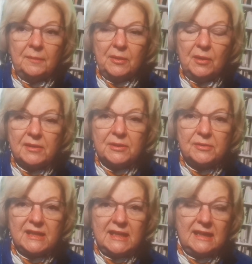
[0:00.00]
You also
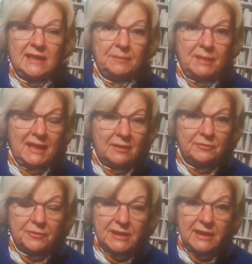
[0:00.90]
see the big
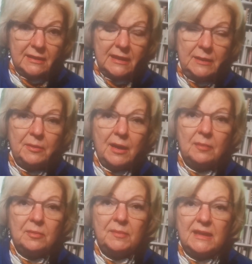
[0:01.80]
infertility
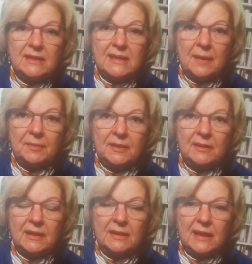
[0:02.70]
problem that has
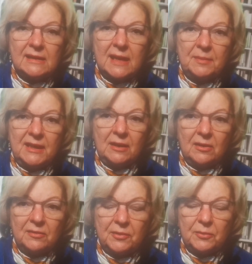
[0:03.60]
happened, and that's happening
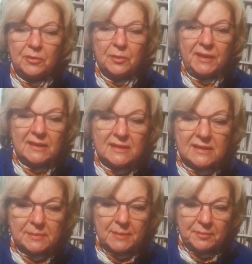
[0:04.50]
all over the world because
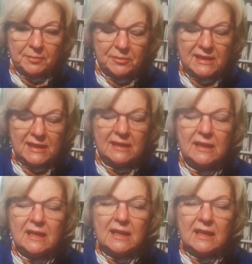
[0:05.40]
the spike protein